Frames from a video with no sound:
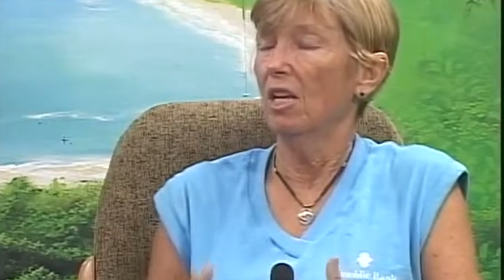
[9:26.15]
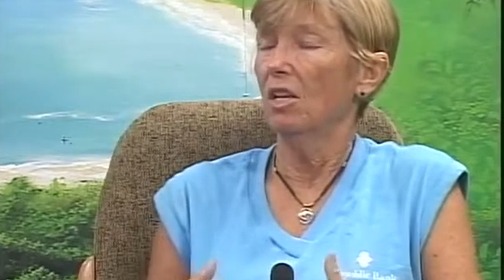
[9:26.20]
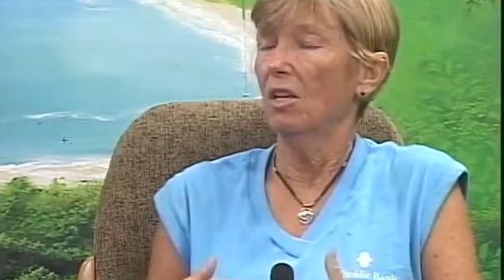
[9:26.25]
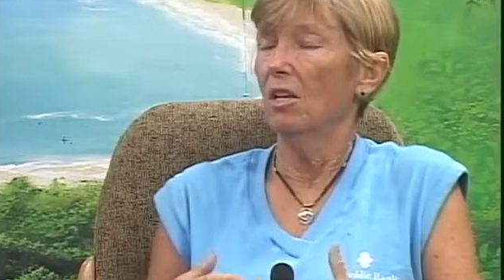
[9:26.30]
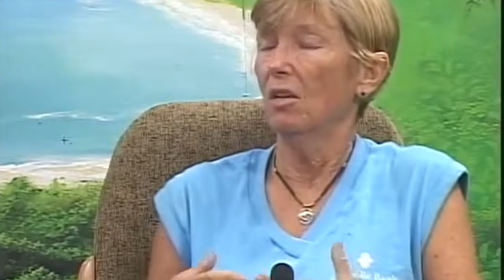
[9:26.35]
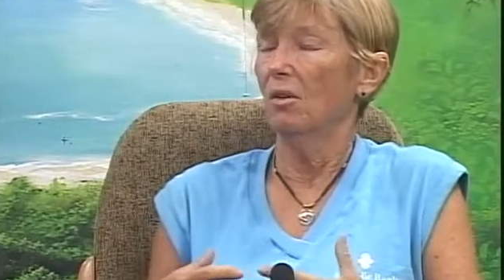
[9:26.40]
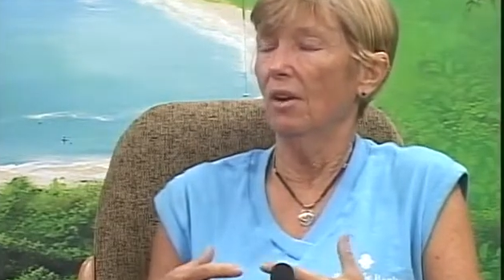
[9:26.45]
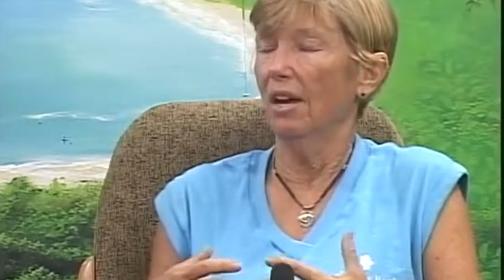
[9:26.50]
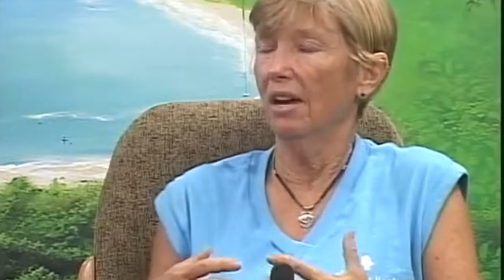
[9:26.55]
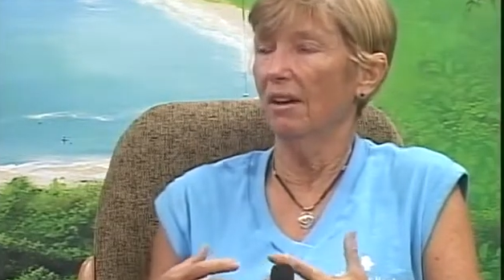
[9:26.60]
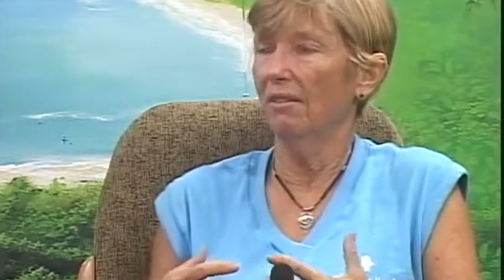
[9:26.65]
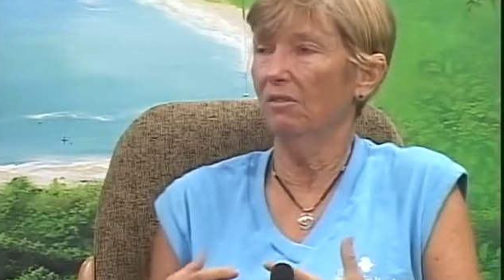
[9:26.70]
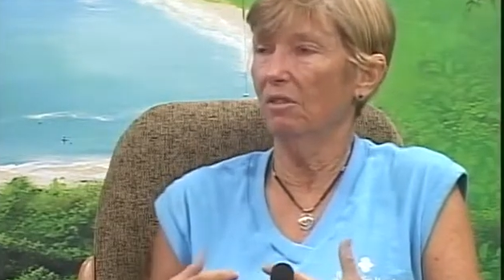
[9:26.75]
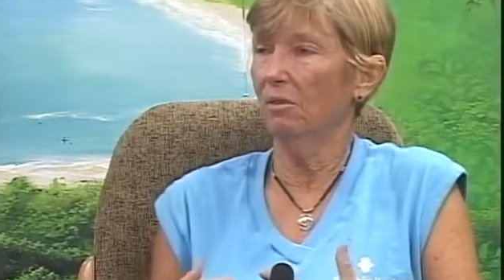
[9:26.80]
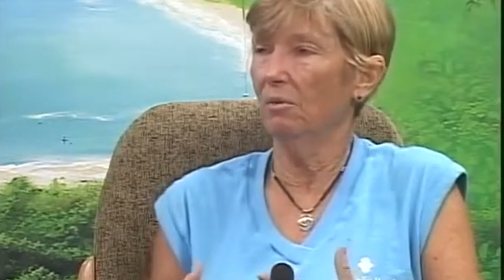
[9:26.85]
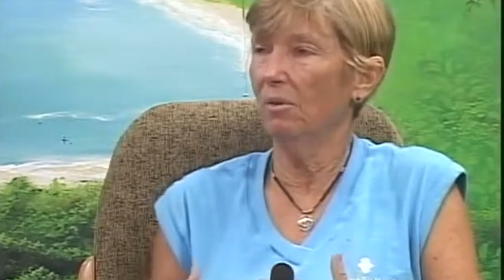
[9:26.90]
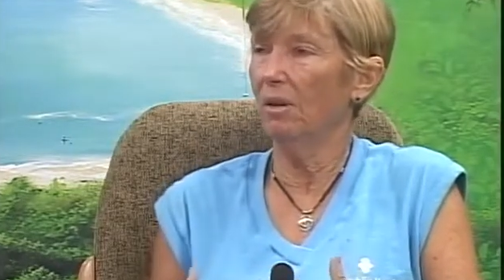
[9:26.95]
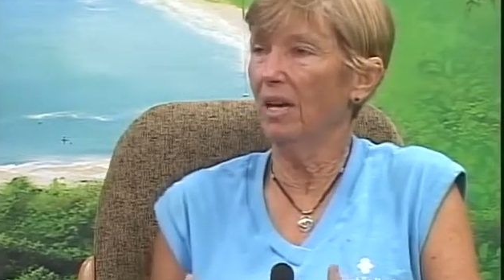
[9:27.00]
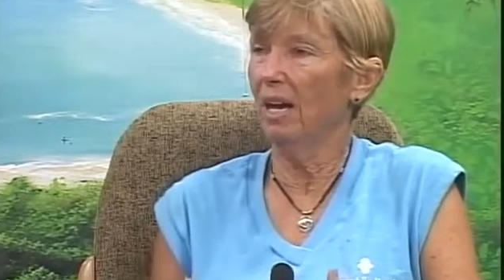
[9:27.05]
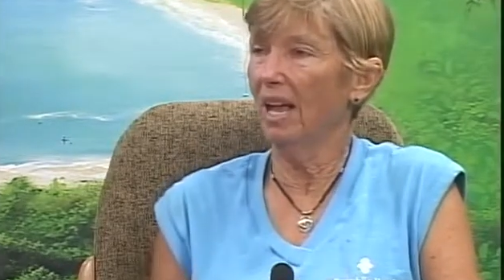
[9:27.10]
you have to
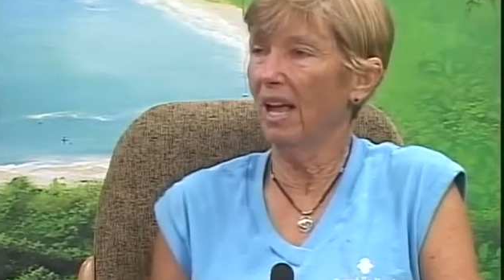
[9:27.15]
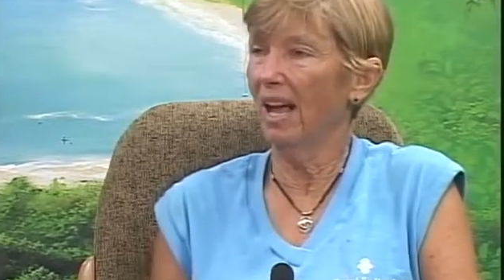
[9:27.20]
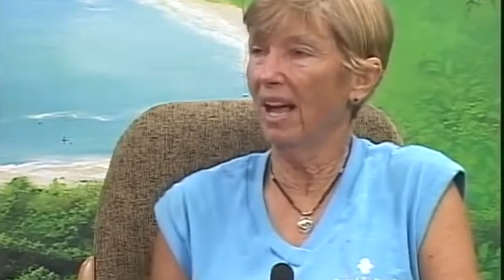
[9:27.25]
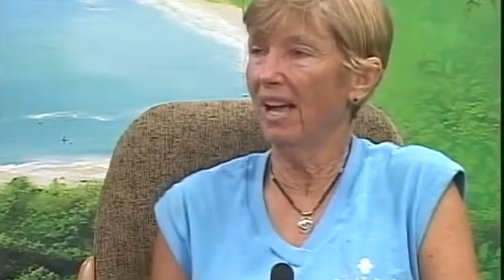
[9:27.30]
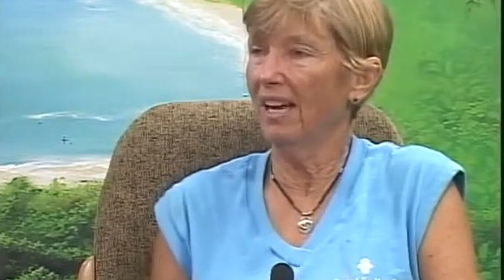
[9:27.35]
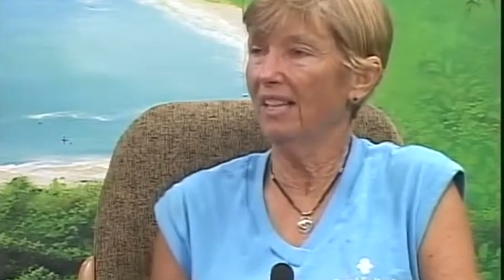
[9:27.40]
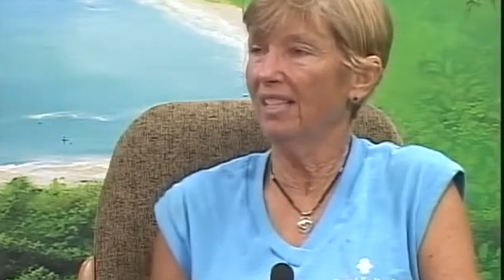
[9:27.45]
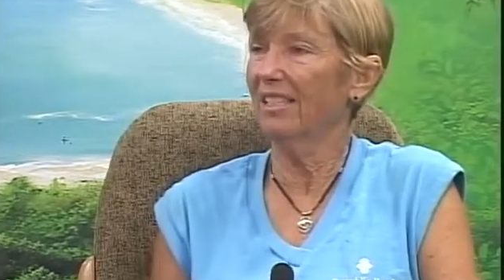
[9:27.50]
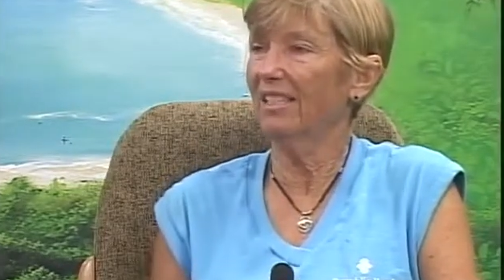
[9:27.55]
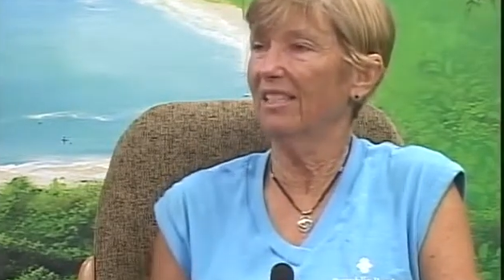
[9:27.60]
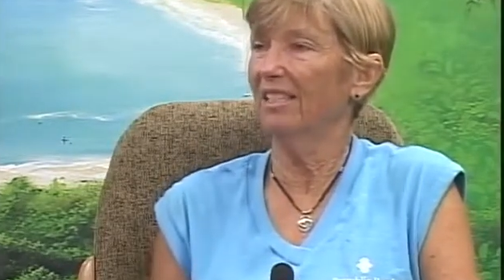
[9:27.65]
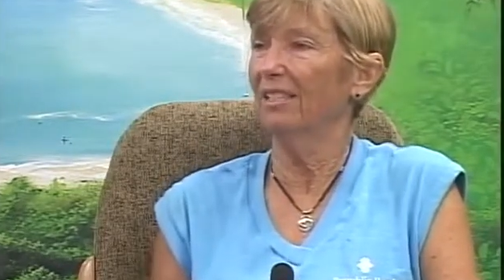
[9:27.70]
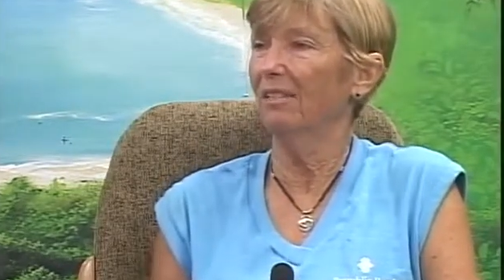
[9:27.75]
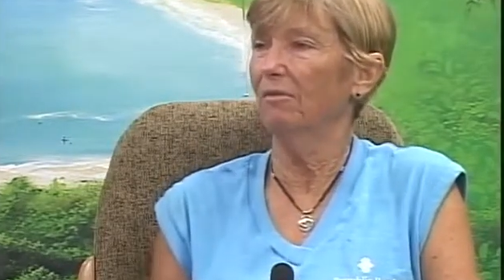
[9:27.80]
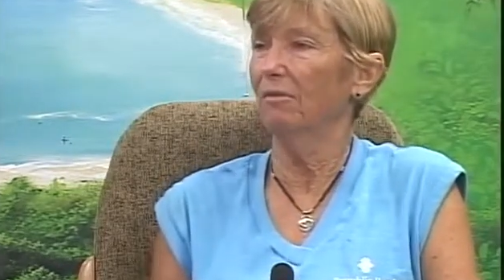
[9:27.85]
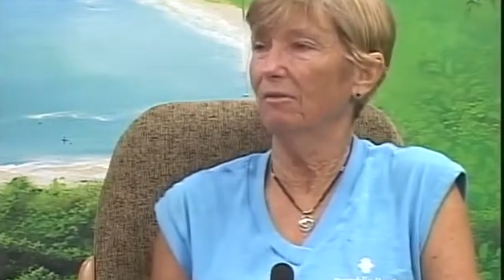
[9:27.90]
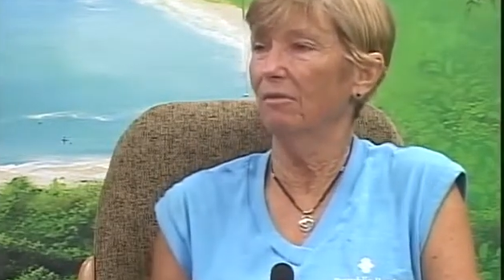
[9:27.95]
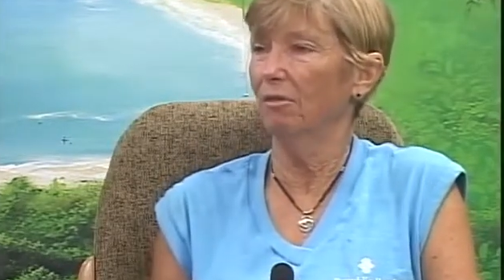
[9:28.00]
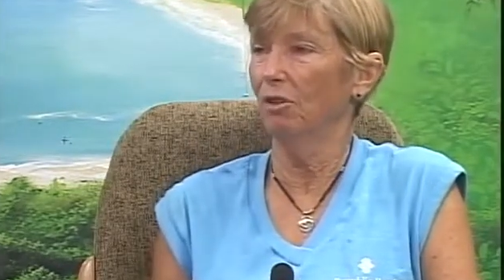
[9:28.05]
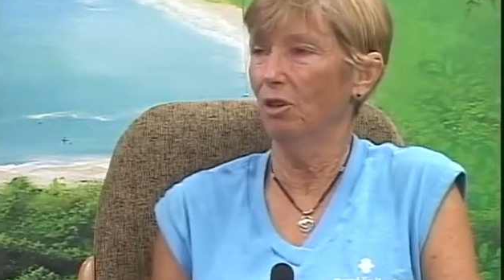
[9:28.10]
relax
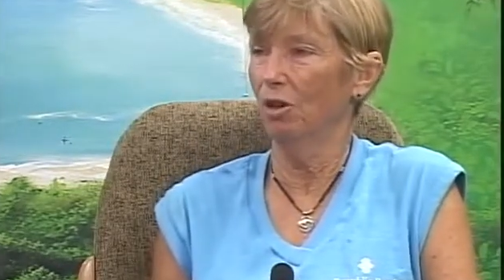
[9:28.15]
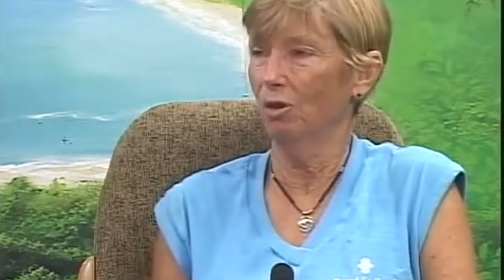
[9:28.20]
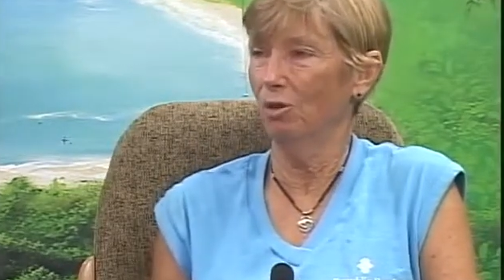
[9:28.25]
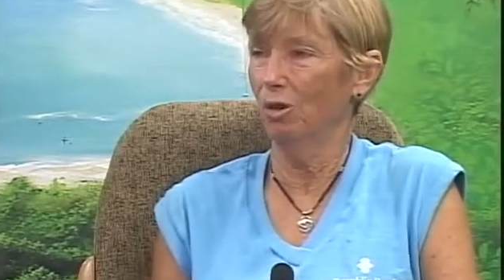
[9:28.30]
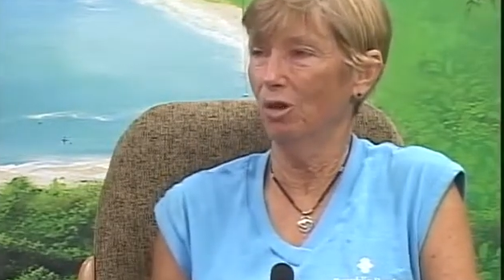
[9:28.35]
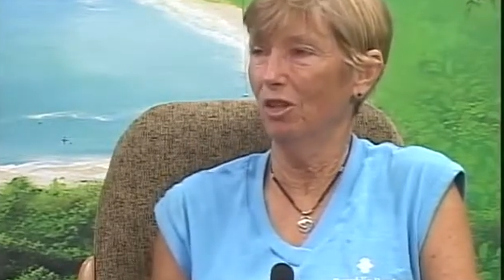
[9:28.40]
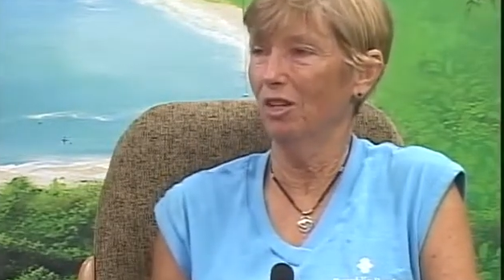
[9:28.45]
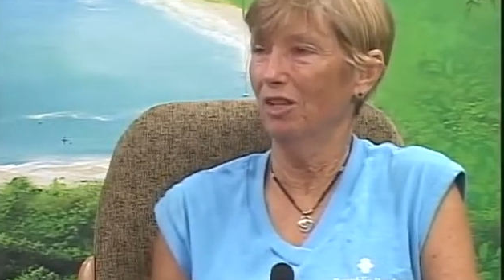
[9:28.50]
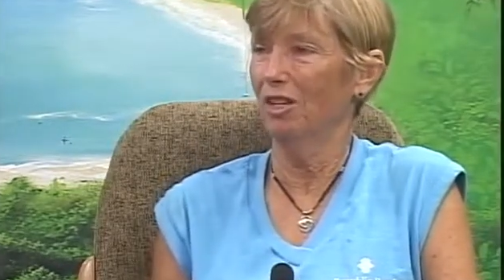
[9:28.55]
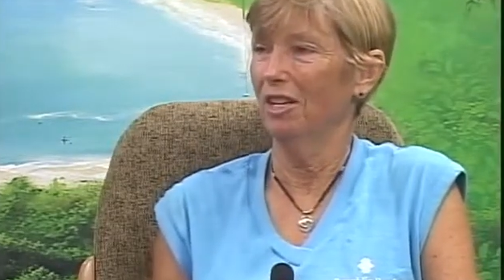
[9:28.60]
and float.